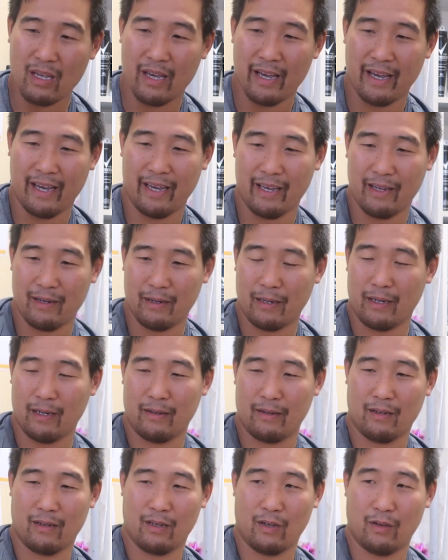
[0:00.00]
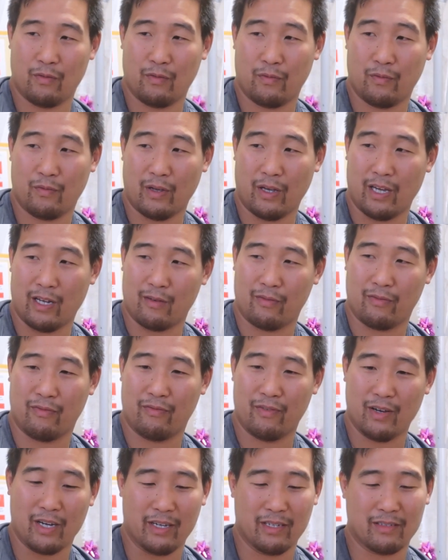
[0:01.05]
had a
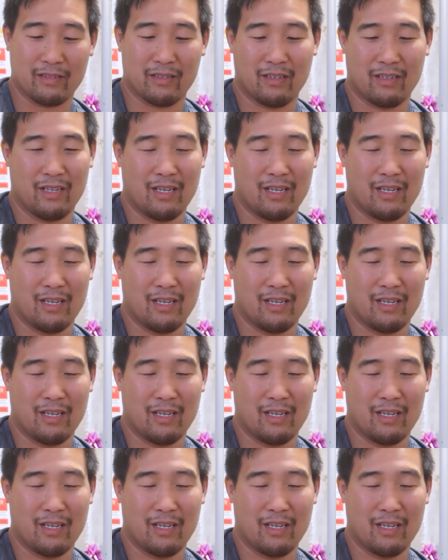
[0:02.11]
fight.